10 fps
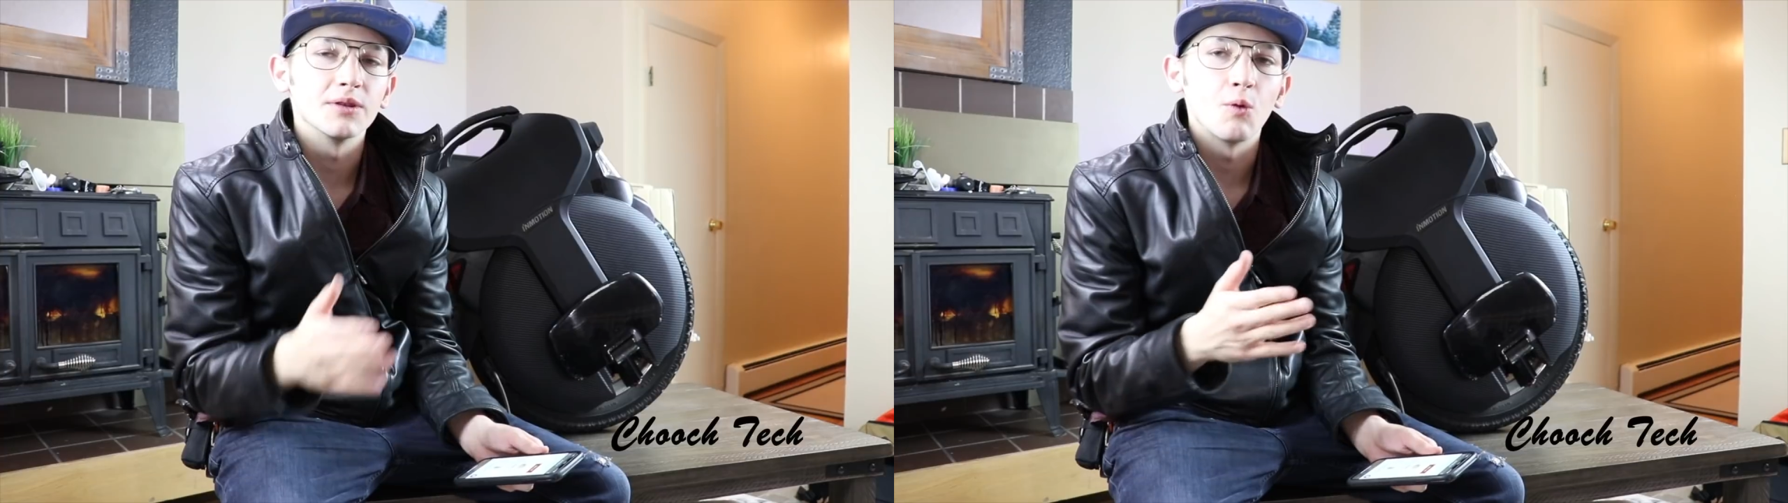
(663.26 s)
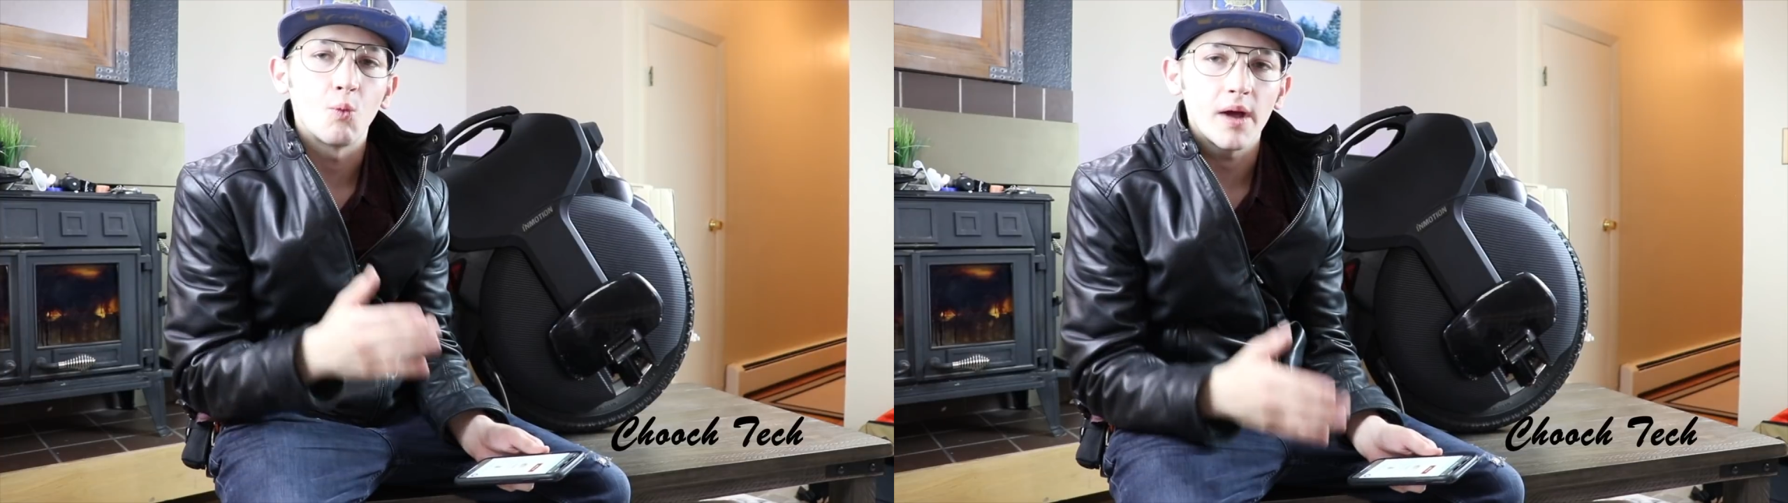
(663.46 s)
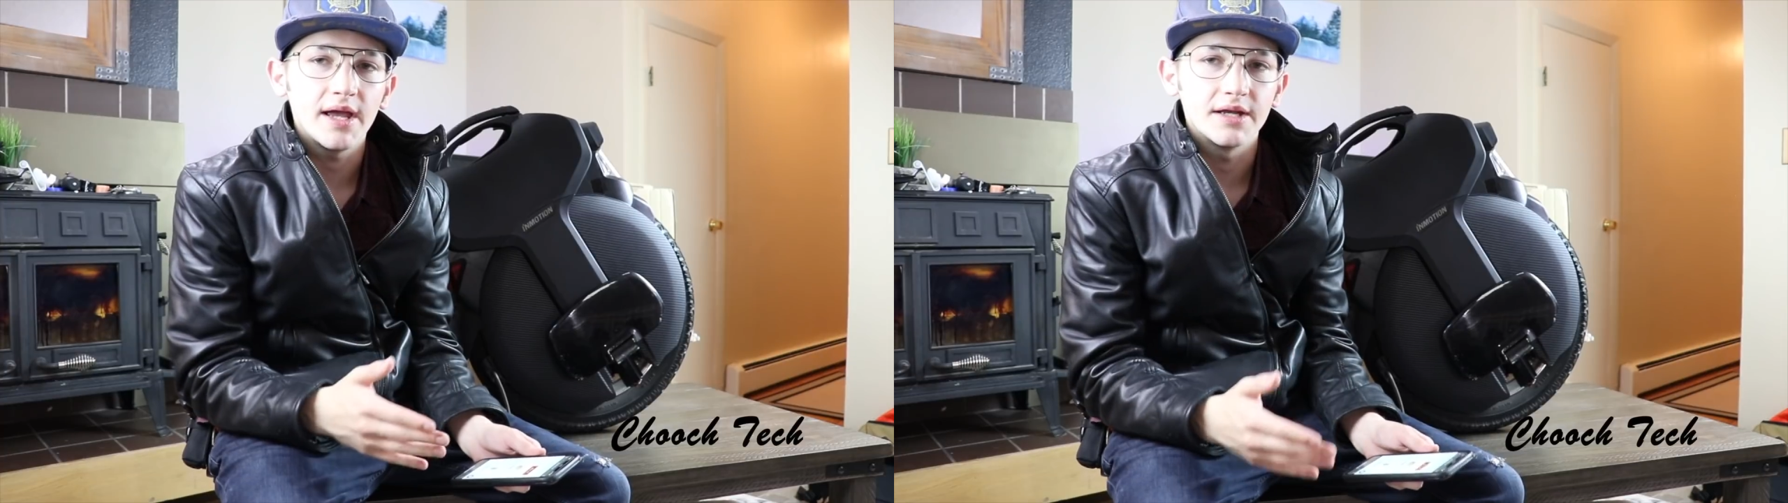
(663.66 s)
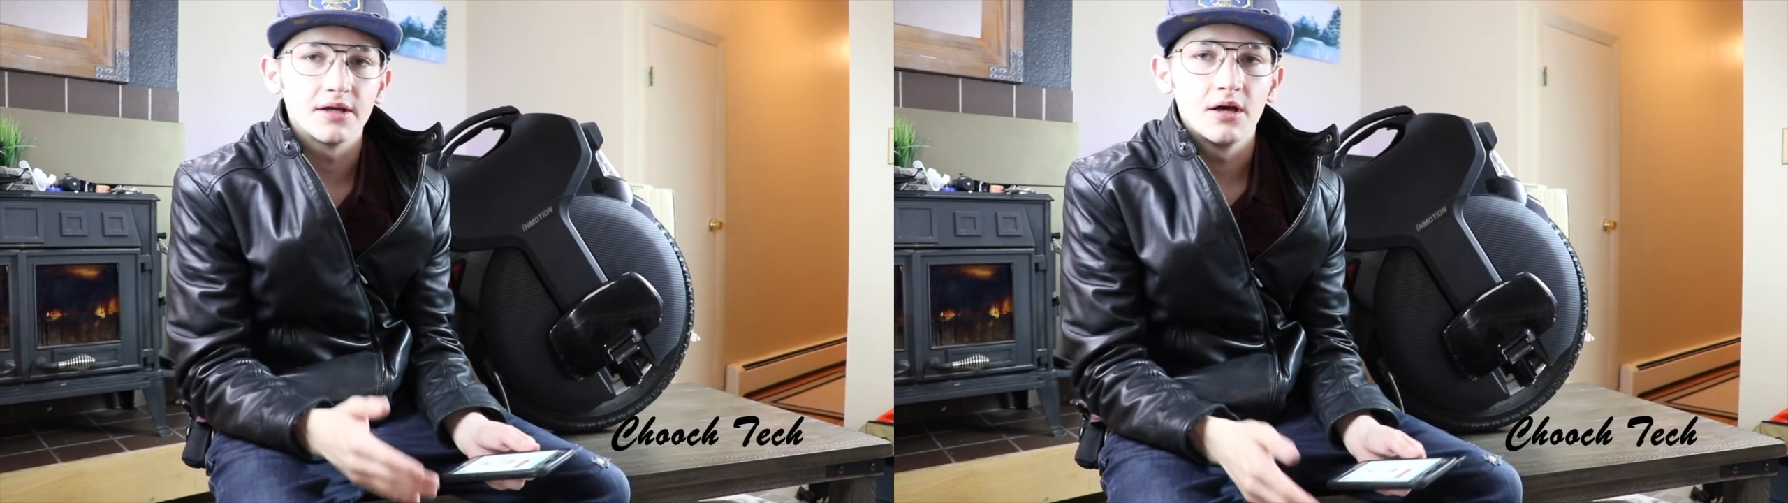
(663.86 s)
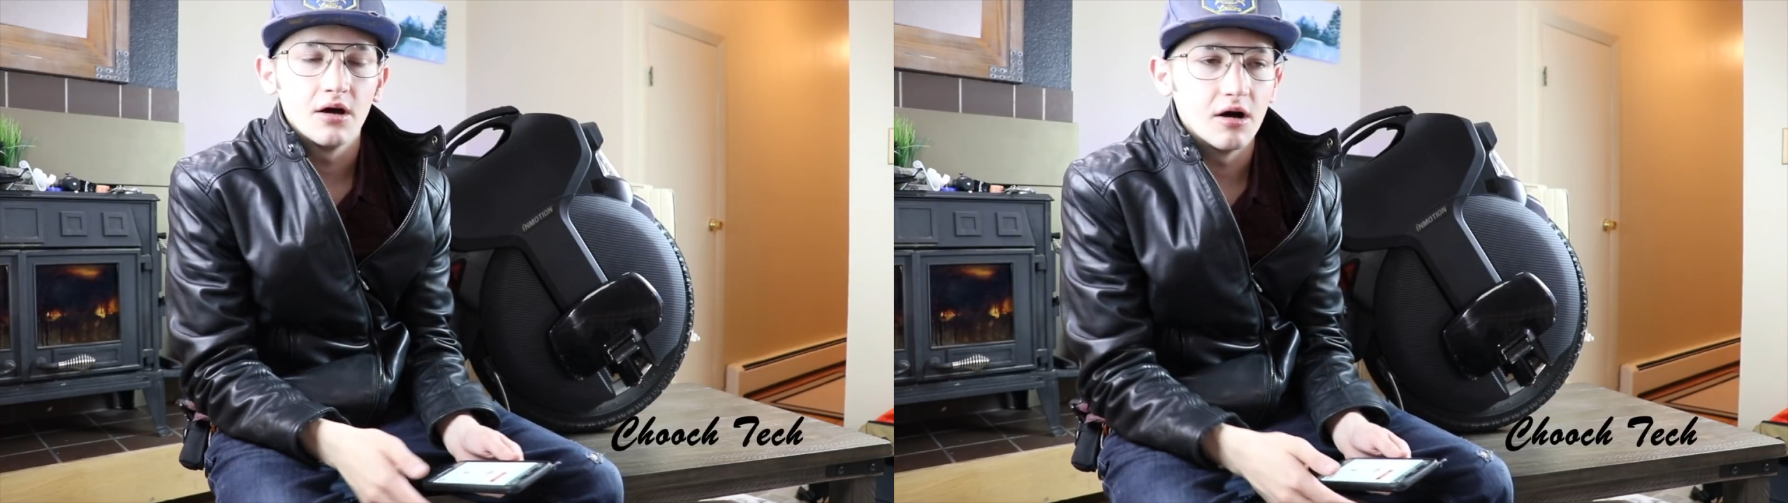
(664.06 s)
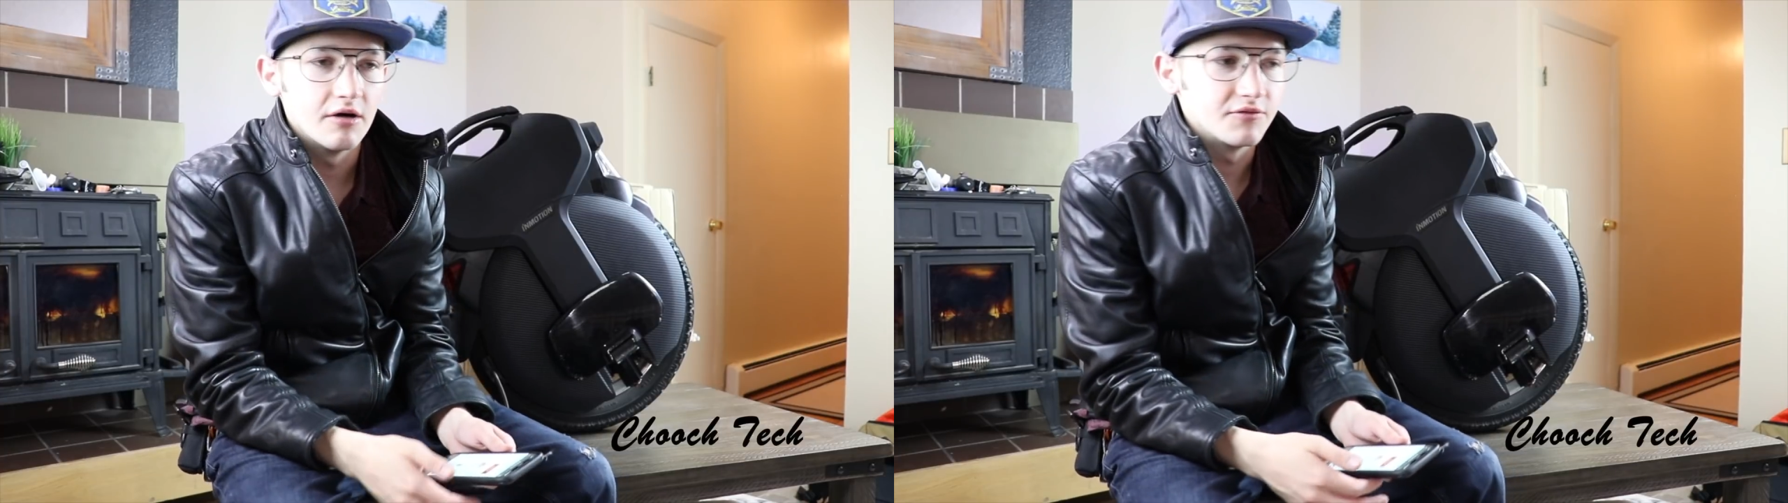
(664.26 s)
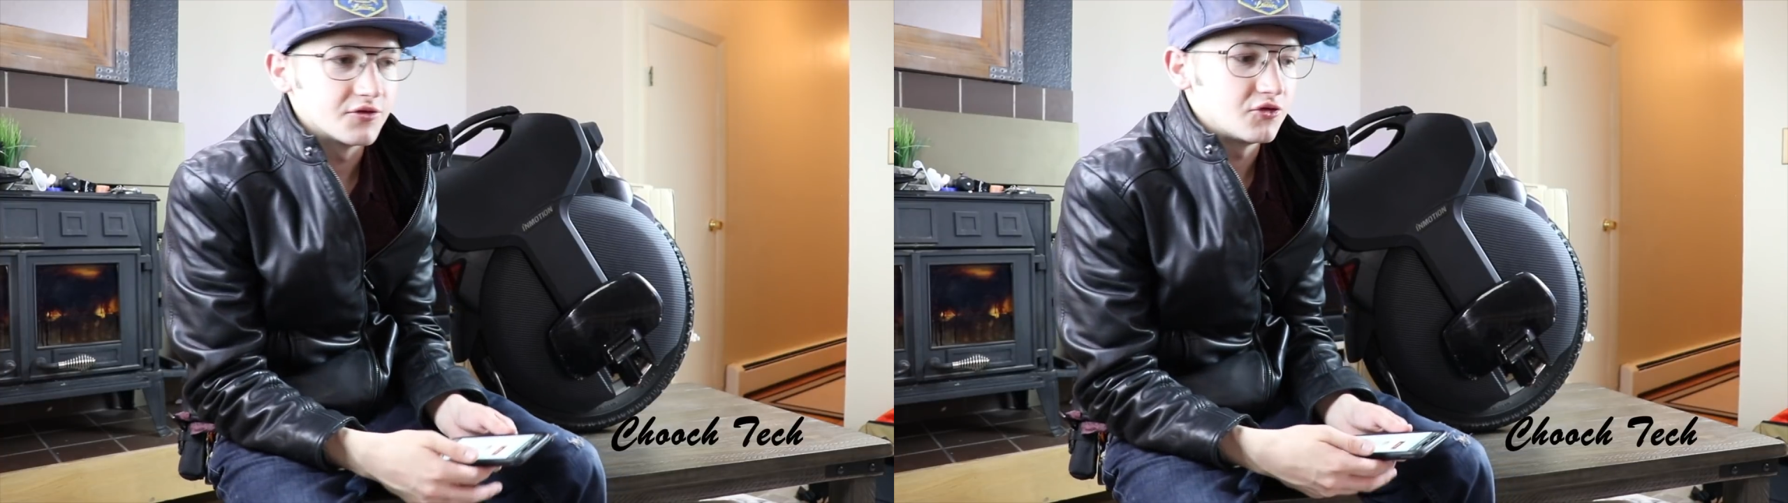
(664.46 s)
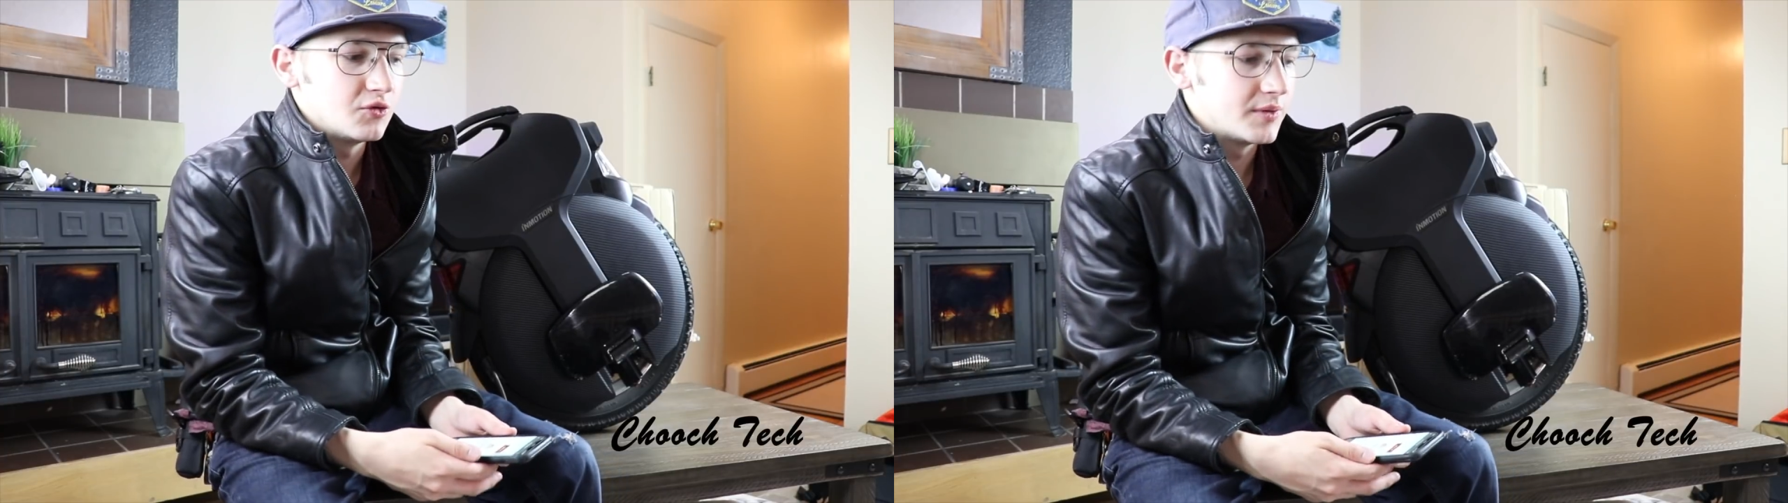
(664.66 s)
the weight of the
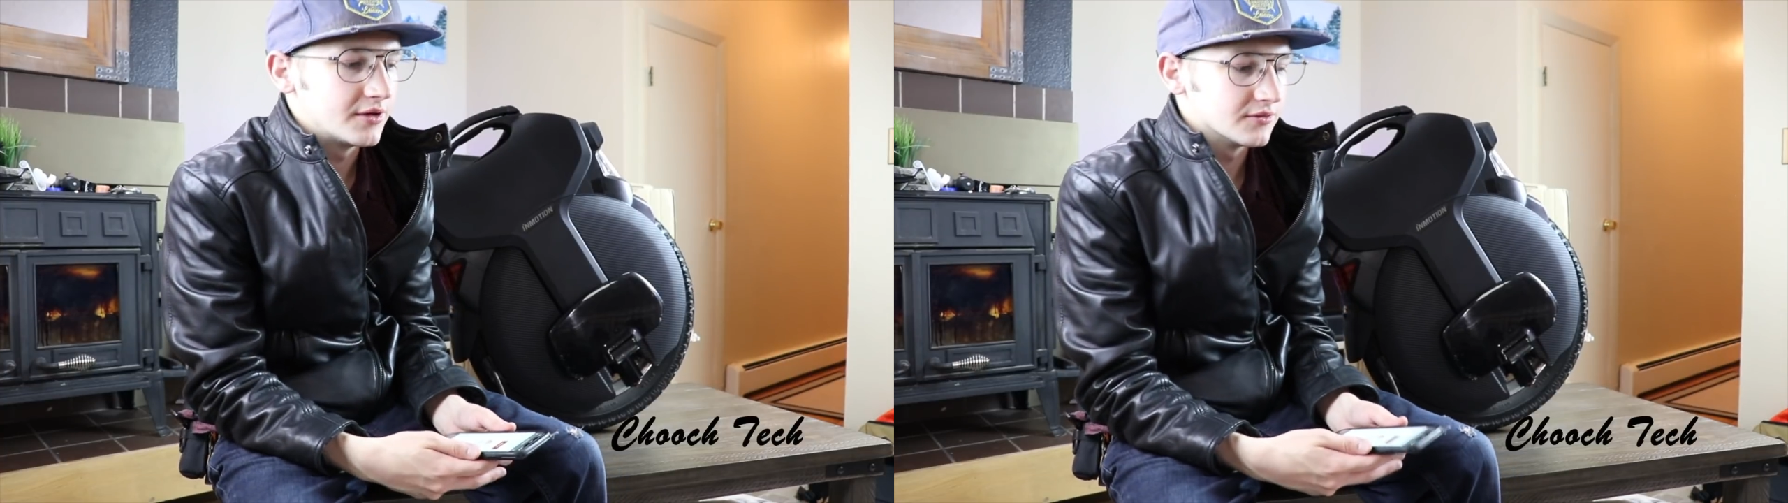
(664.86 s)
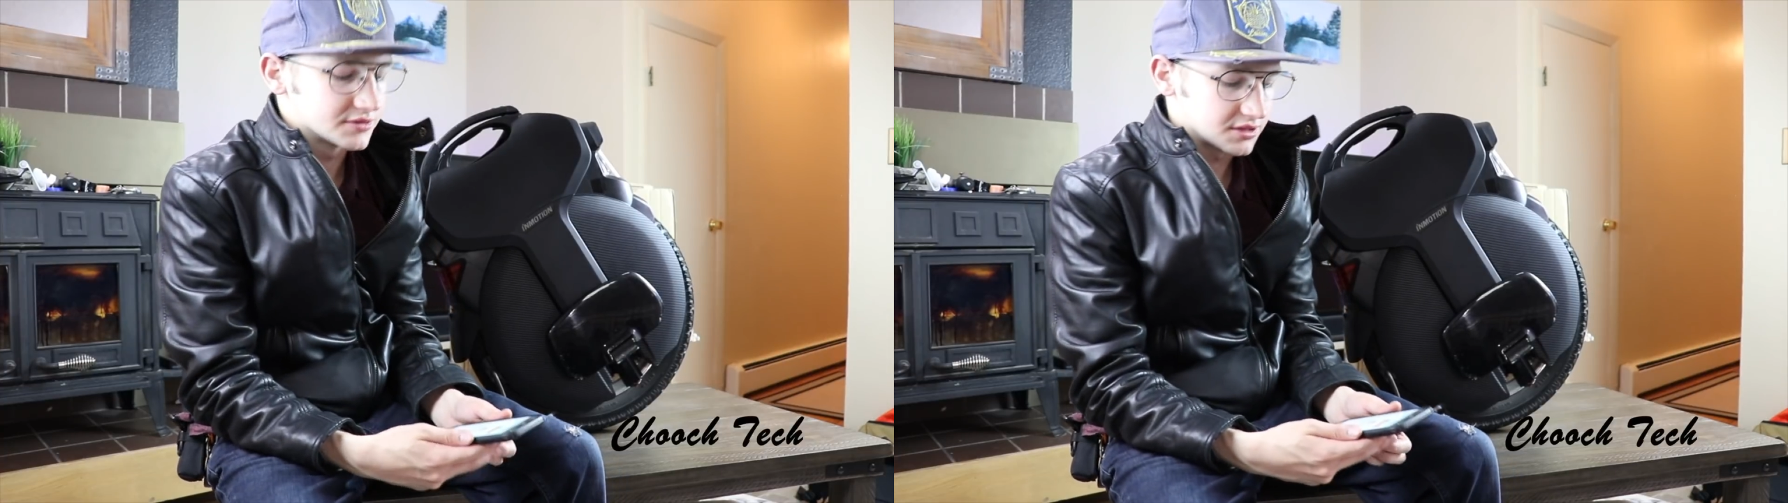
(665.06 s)
two wheels,